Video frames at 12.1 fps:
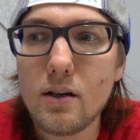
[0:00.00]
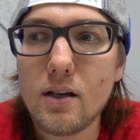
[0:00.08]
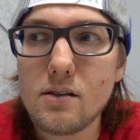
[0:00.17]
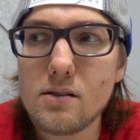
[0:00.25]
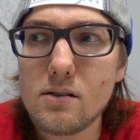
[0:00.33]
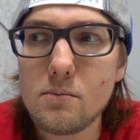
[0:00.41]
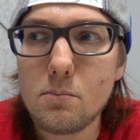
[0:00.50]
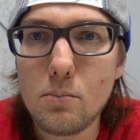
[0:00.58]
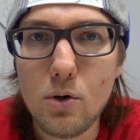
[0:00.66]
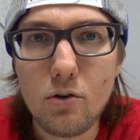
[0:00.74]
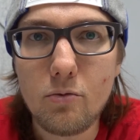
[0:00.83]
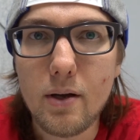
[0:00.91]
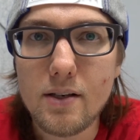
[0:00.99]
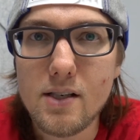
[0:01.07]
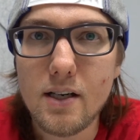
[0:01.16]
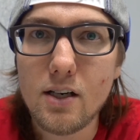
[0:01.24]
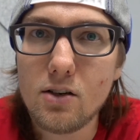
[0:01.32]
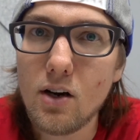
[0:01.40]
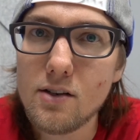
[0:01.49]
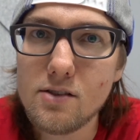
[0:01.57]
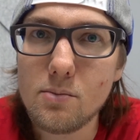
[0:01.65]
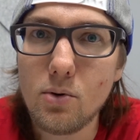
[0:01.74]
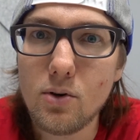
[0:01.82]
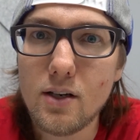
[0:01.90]
its movement to get across
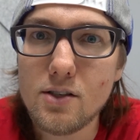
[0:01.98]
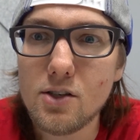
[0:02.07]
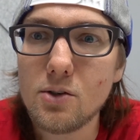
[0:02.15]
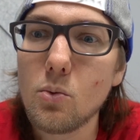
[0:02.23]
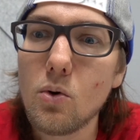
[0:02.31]
the board on turn